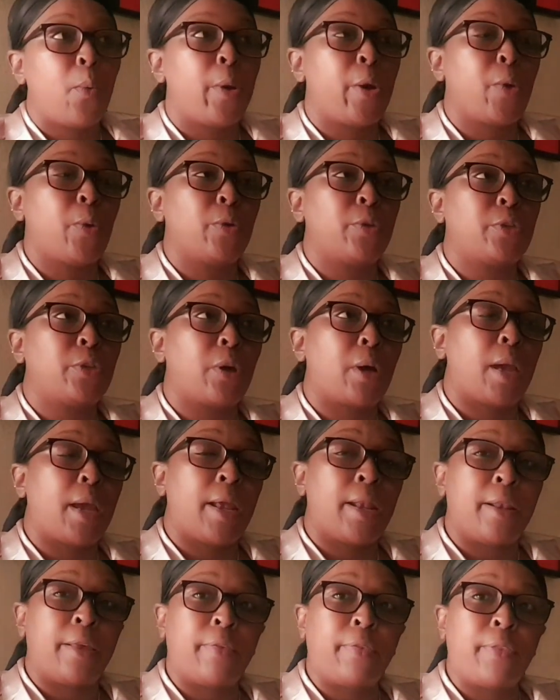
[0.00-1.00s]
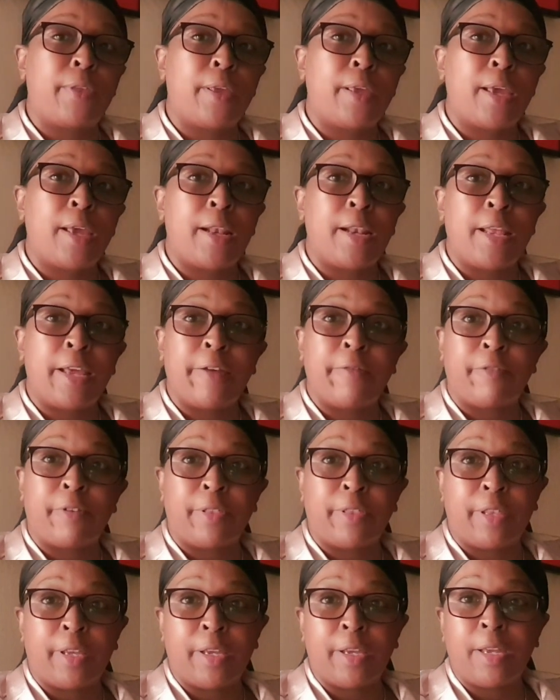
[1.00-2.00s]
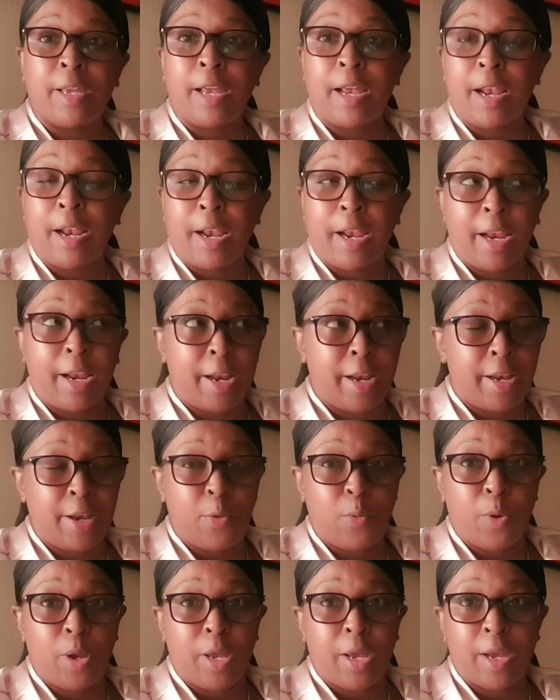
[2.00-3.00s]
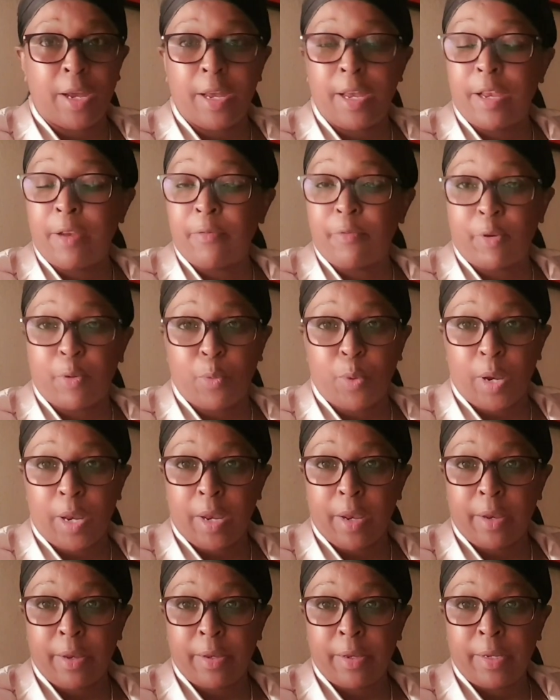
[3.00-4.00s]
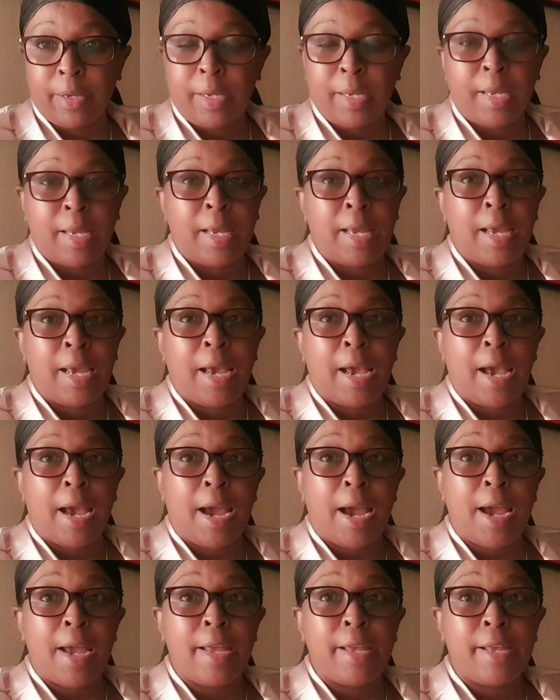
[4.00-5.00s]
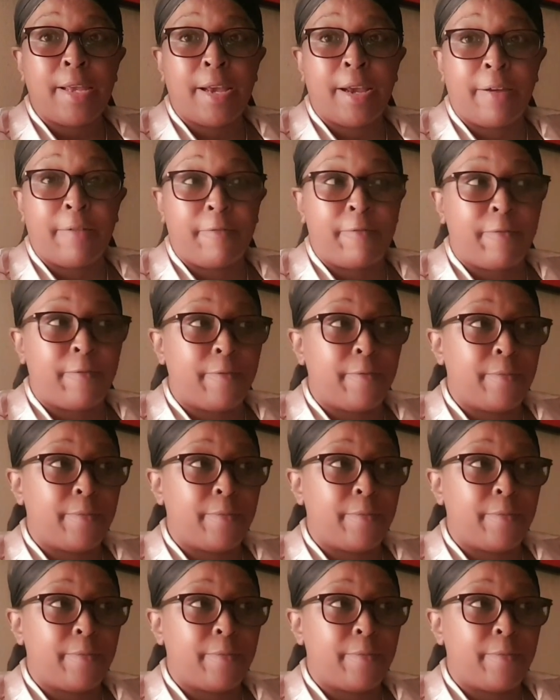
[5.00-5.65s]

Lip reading: We could talk anything and everything, anywhere, everywhere. I have